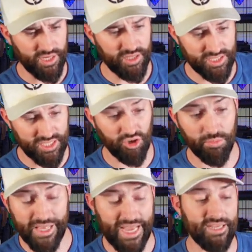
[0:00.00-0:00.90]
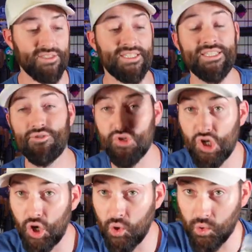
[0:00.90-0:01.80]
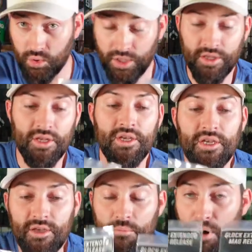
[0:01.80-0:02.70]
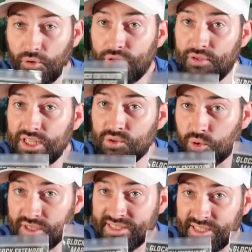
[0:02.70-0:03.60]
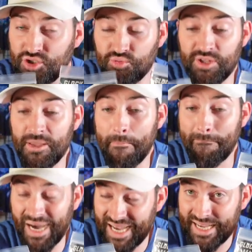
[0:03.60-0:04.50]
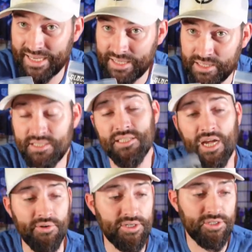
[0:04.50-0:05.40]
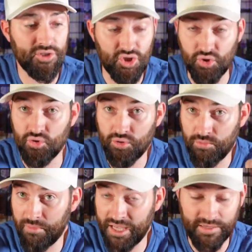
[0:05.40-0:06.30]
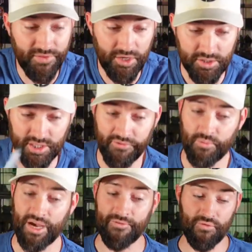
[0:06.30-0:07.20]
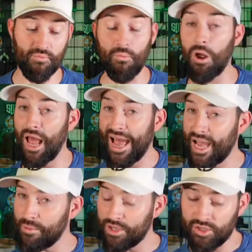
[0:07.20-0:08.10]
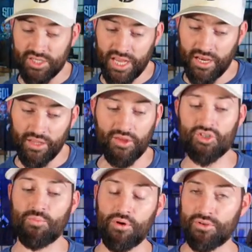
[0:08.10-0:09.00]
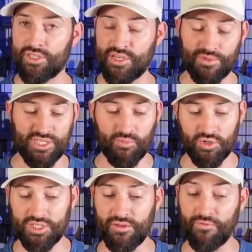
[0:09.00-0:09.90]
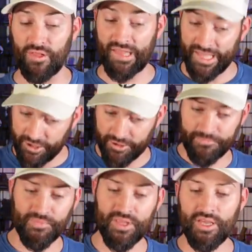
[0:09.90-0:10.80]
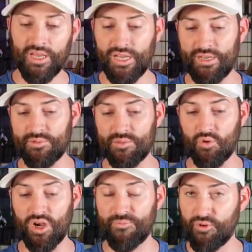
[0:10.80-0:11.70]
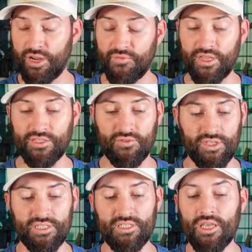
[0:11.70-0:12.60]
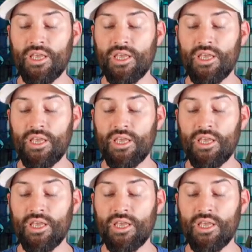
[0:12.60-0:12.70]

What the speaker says: steel black and the steel gold, both of these were sent to me by Tyrant to make some videos and stuff about. From what I'm understanding, they're supposed to send me some more stuff later, some more upgrade things for this.